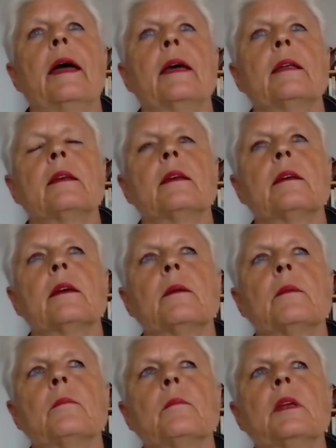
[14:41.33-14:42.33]
And
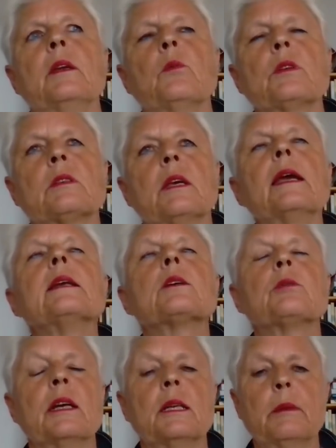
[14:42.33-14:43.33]
he was
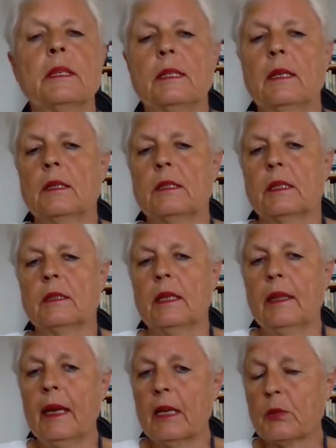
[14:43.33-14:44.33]
incredibly diligent.
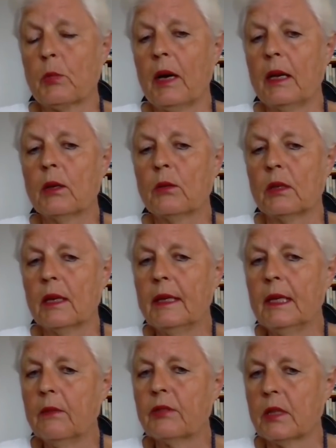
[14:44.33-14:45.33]
And that is why he could
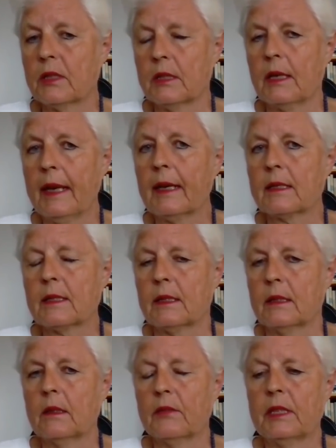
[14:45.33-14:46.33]
leave such a
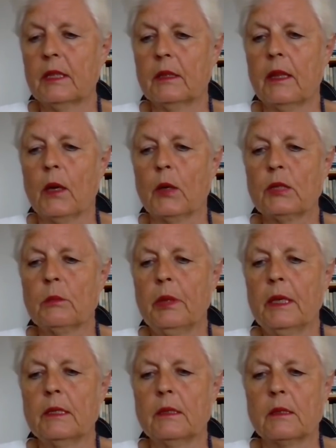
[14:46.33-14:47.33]
legacy of 10,000
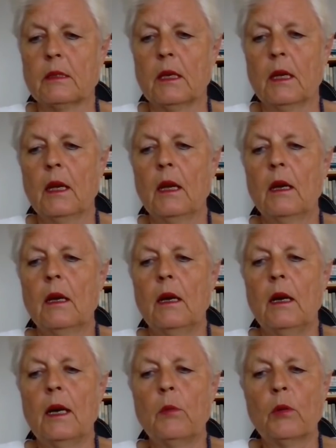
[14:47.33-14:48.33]
pages.
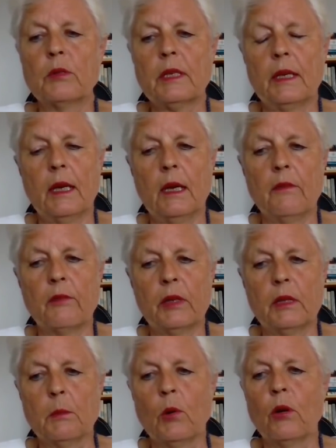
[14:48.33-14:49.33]
I won't say I have
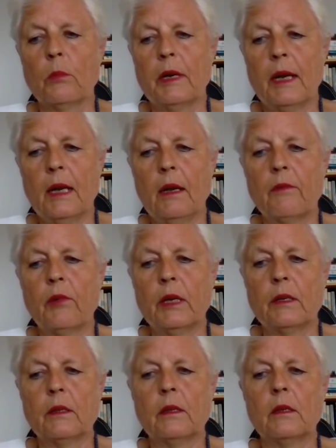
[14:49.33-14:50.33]
read them all, but I have
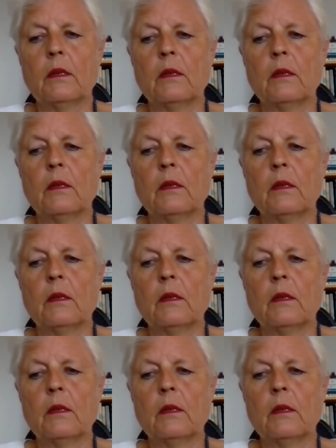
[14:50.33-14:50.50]
read